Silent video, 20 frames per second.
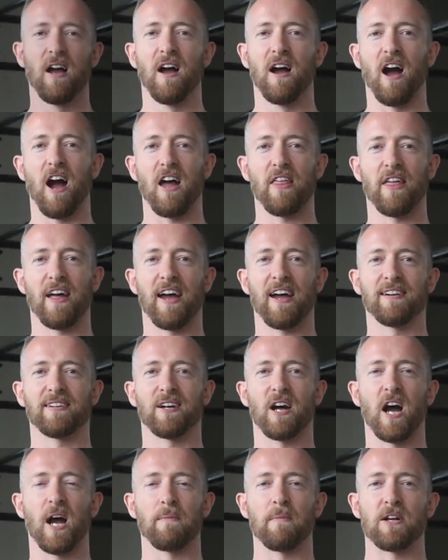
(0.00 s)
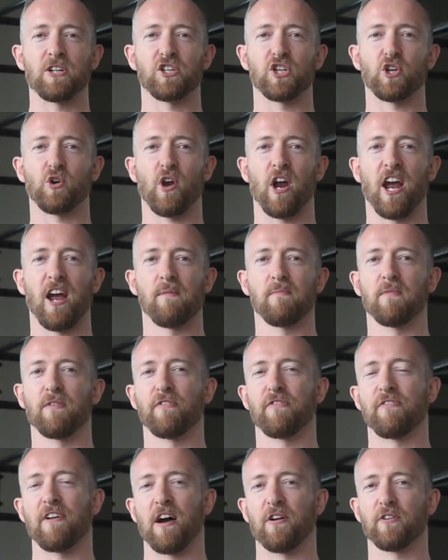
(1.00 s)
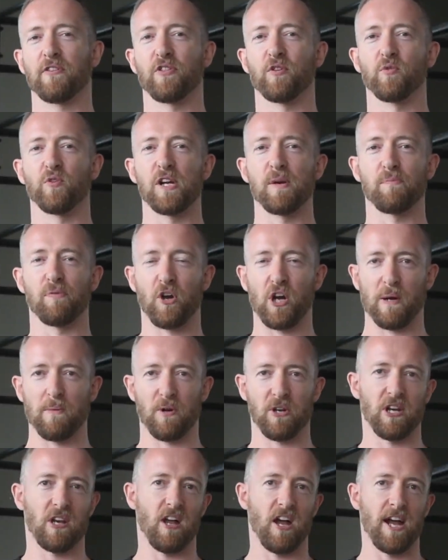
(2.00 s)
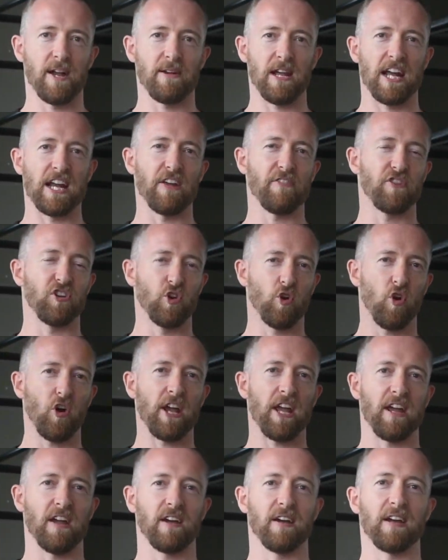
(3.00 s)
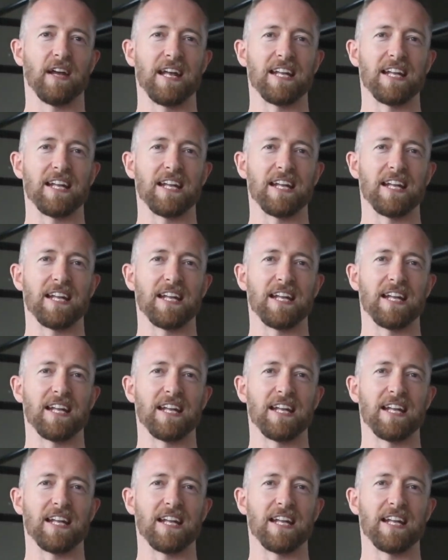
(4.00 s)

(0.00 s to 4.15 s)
Hi there, I'm Andrew Graham, founder of the Reprogram Online, and if you're here,